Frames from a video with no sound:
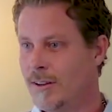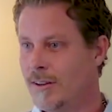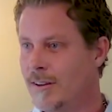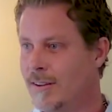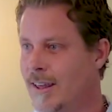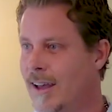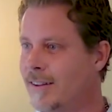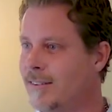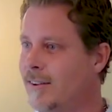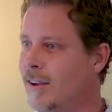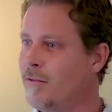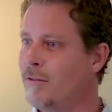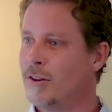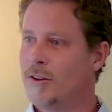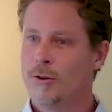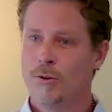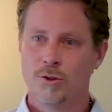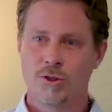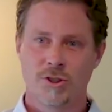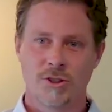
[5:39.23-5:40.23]
That's
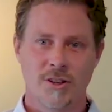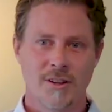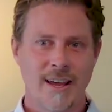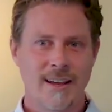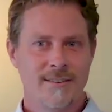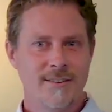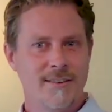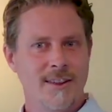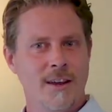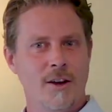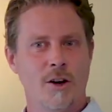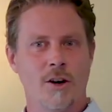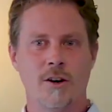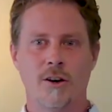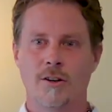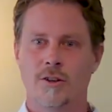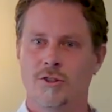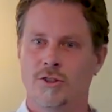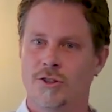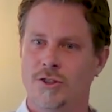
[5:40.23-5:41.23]
evolution. That's the
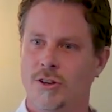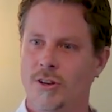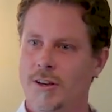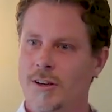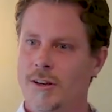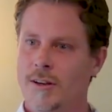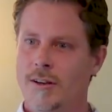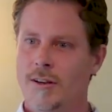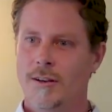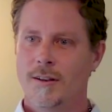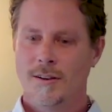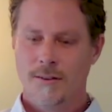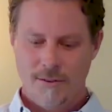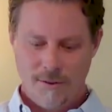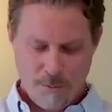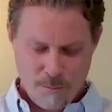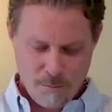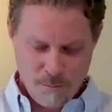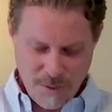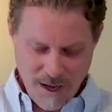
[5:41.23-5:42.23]
urge
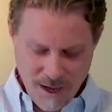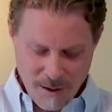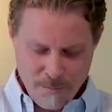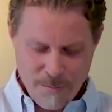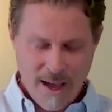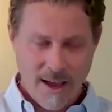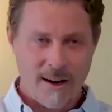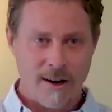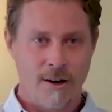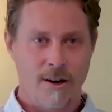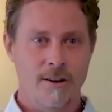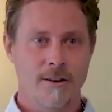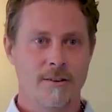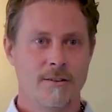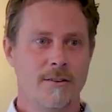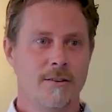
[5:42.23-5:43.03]
to be better.